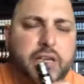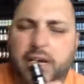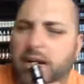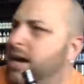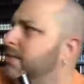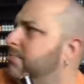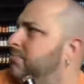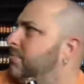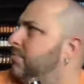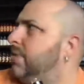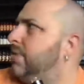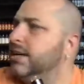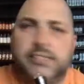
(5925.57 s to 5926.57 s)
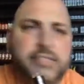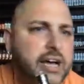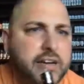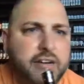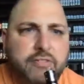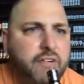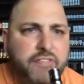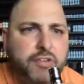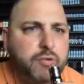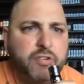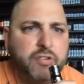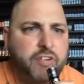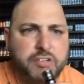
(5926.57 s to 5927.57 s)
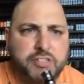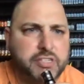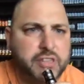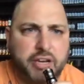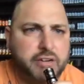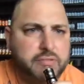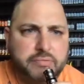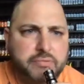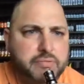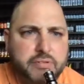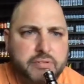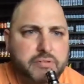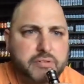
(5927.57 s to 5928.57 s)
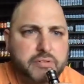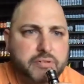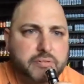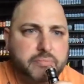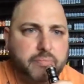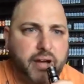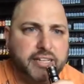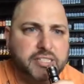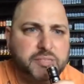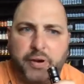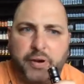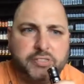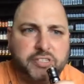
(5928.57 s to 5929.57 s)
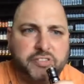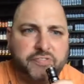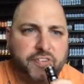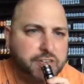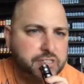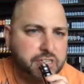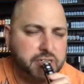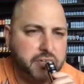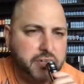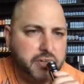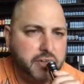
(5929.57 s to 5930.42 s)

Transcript: Um, mine's not a reviewer version though. Mine's purchase version.